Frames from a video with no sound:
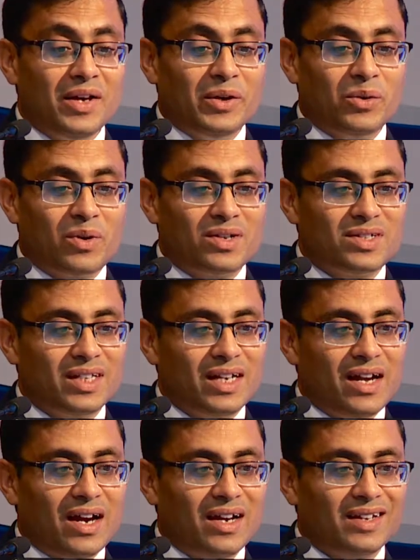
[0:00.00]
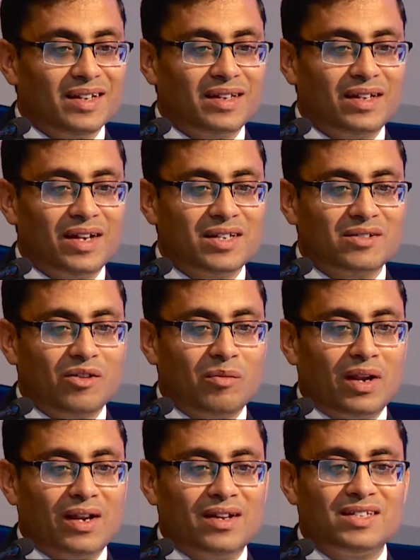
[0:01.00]
You can see that the risk of
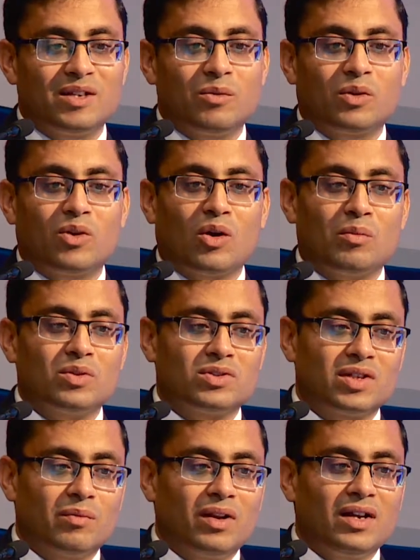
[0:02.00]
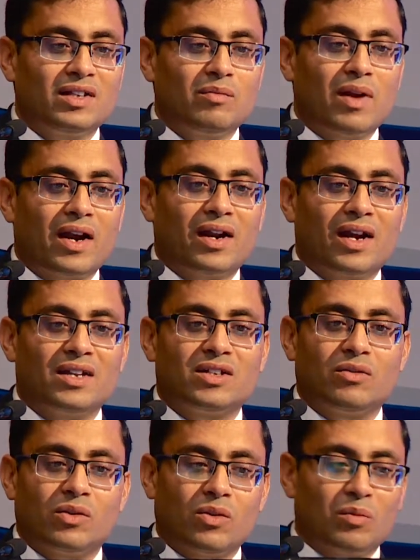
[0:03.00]
malignancy was almost similar, the bladder
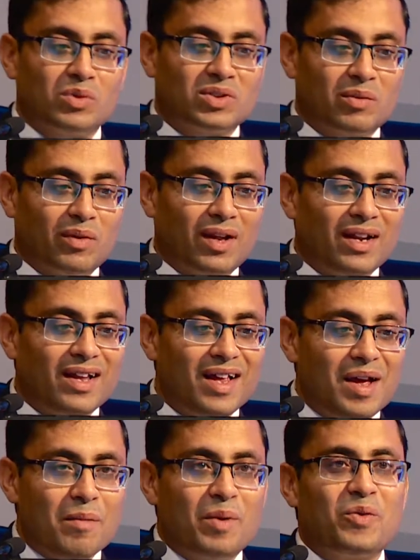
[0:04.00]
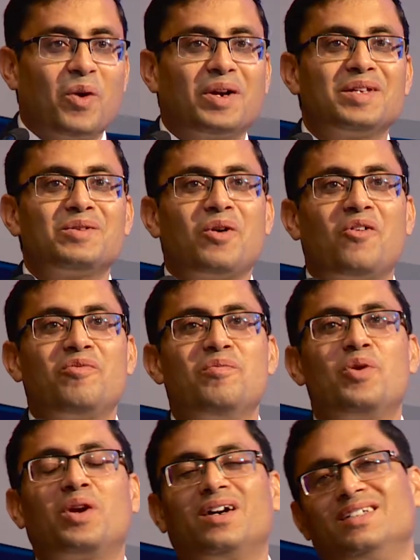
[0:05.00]
cancer was almost similar, but what is of
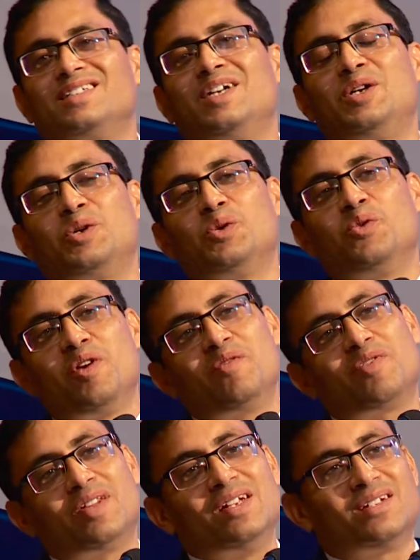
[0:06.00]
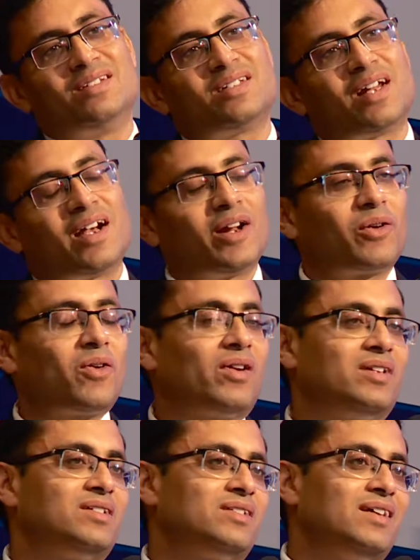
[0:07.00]
more concern to we physicians and
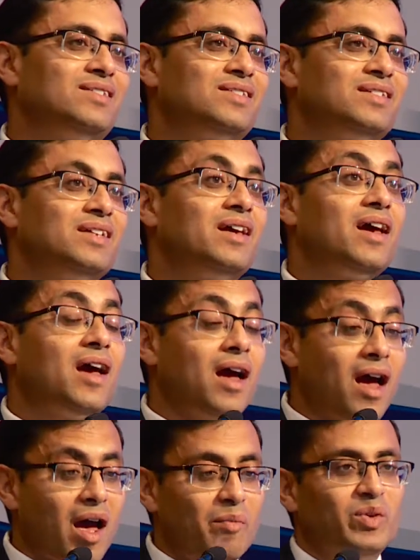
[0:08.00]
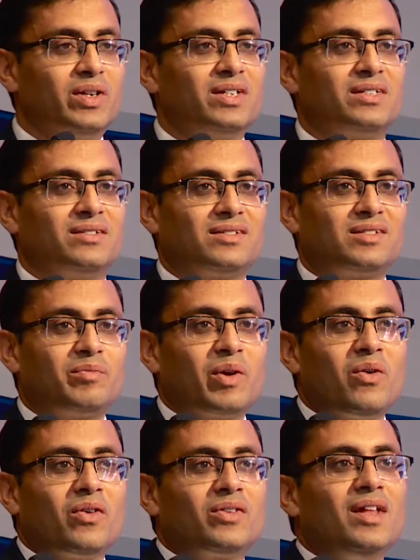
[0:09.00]
endocrinologists is amputations,
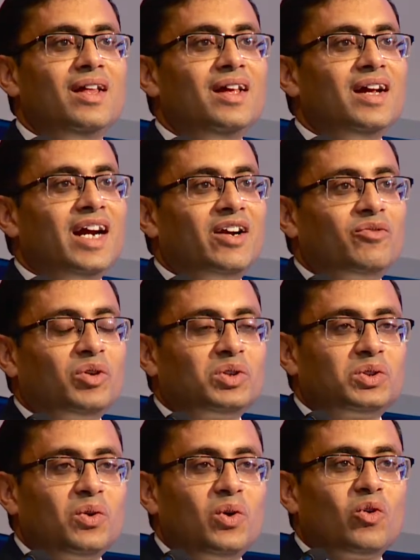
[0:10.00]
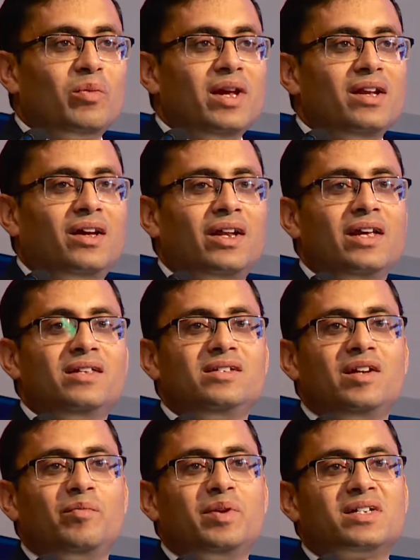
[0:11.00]
because it was shown to be increased
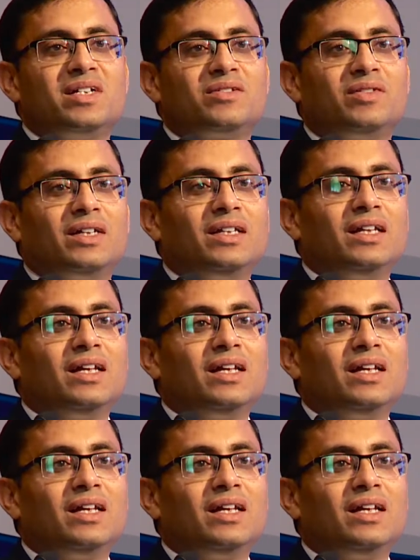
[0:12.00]
in patients with